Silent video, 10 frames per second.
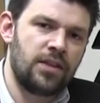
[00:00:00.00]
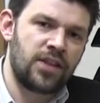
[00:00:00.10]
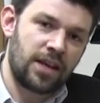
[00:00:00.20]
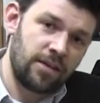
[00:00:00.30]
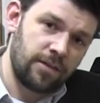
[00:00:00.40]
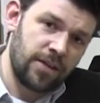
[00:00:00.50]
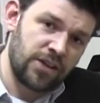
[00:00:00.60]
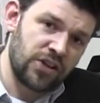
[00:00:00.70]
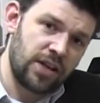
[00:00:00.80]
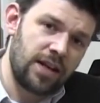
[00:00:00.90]
The second
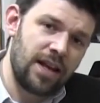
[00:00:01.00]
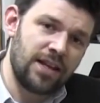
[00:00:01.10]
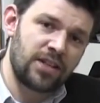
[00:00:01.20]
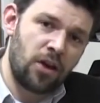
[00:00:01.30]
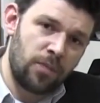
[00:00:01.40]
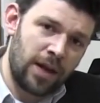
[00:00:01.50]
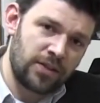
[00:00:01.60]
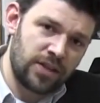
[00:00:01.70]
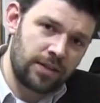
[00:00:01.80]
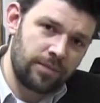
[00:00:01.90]
feature is load
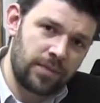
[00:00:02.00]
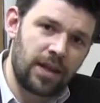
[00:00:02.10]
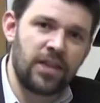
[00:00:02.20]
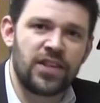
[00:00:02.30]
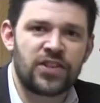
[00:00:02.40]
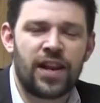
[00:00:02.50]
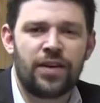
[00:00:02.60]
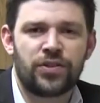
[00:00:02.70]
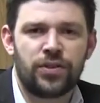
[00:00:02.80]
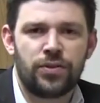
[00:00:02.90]
balancing, and this
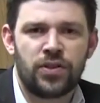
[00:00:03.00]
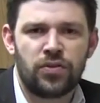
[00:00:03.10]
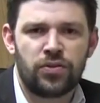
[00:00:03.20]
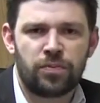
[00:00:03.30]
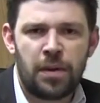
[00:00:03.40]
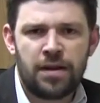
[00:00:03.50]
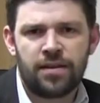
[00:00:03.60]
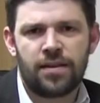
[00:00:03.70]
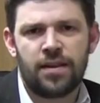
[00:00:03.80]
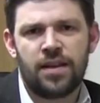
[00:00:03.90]
allows you to
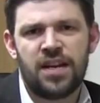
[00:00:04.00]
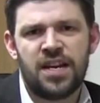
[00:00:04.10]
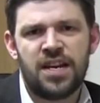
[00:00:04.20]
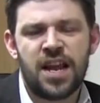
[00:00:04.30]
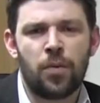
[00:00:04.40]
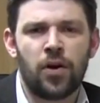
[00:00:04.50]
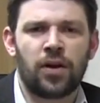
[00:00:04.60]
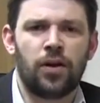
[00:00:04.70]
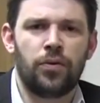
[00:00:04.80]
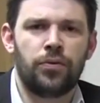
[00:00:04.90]
spread the
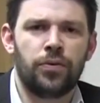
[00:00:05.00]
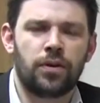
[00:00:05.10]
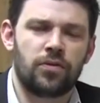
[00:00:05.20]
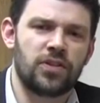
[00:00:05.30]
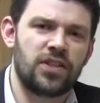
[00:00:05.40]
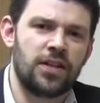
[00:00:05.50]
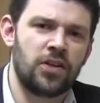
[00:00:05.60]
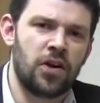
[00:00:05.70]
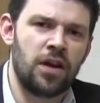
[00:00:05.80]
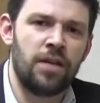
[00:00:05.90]
network load across the
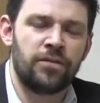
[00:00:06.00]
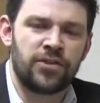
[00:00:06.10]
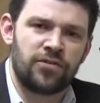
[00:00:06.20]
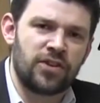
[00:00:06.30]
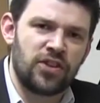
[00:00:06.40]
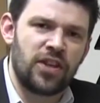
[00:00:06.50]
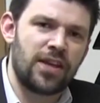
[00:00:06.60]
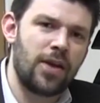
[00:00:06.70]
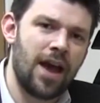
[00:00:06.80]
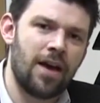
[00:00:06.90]
entire infrastructure
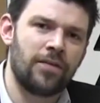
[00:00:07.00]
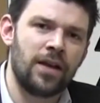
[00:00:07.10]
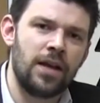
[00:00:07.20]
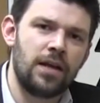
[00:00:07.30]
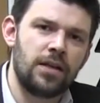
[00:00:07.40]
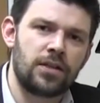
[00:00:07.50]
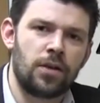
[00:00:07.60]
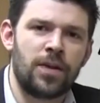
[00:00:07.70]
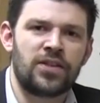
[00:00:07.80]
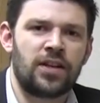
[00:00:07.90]
that you have.
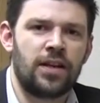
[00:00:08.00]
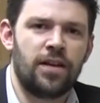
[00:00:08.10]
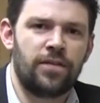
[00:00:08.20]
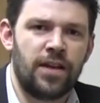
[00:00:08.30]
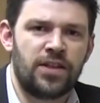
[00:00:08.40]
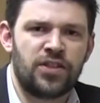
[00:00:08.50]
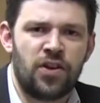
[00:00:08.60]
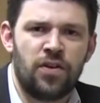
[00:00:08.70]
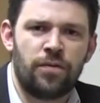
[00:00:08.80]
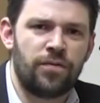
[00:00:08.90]
So basically if a
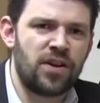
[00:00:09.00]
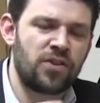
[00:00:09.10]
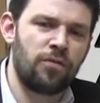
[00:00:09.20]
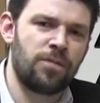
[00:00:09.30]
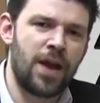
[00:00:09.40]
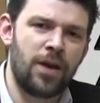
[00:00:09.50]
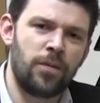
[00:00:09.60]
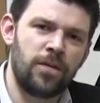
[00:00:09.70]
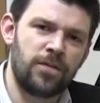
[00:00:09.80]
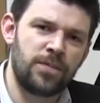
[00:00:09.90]
certain threshold
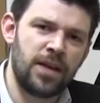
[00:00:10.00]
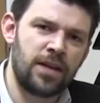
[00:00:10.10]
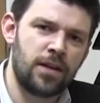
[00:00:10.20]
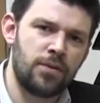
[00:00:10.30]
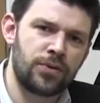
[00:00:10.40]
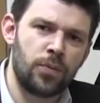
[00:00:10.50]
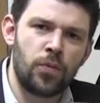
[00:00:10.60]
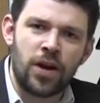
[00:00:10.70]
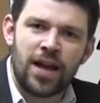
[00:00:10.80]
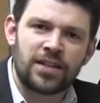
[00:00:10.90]
bandwidth is being used on
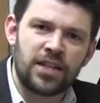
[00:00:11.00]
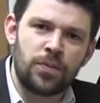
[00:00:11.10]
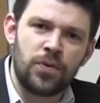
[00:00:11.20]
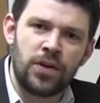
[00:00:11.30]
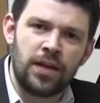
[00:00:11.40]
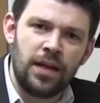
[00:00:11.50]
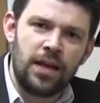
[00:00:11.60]
one access point,